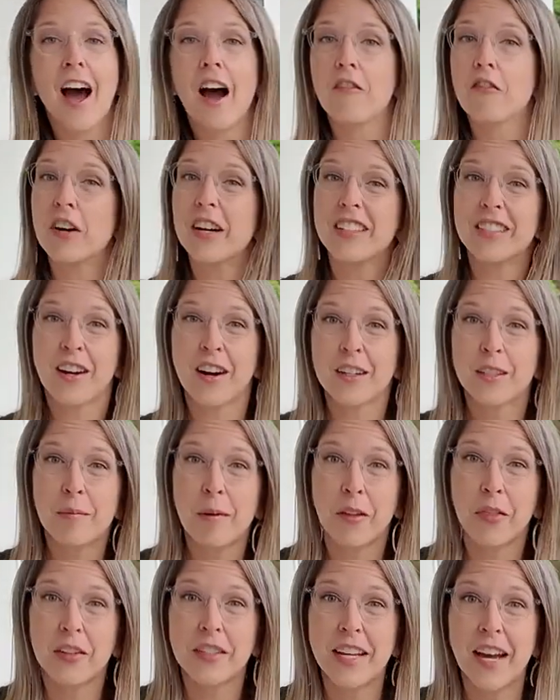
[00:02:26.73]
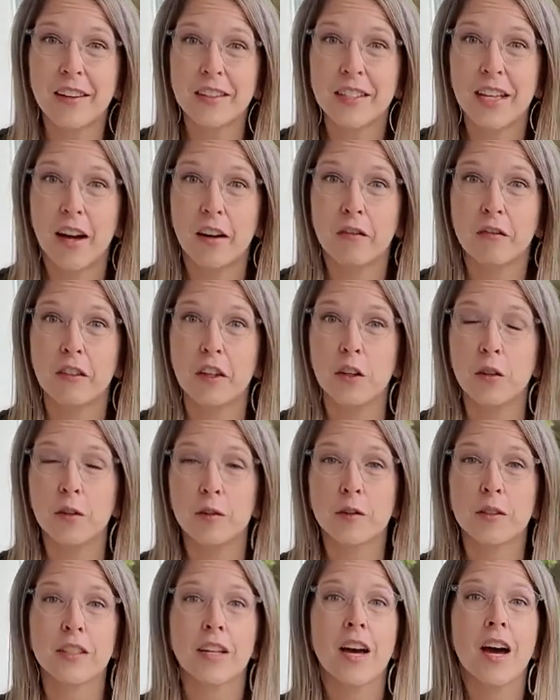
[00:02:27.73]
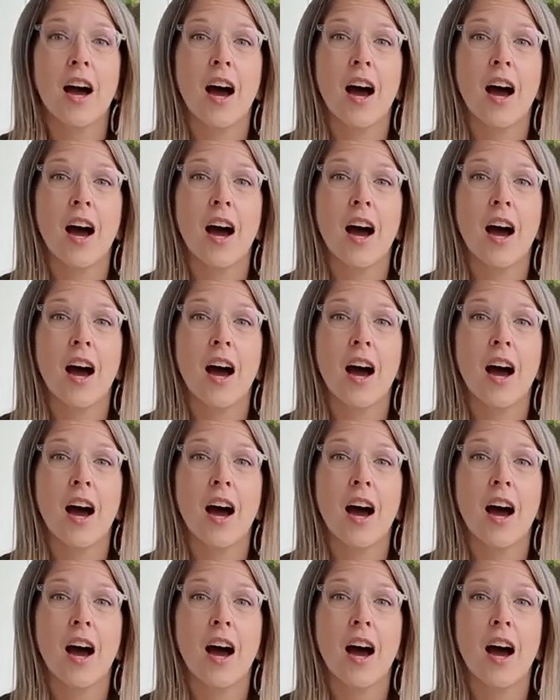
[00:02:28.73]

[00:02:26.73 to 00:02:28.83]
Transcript: I've already talked about the downtown views,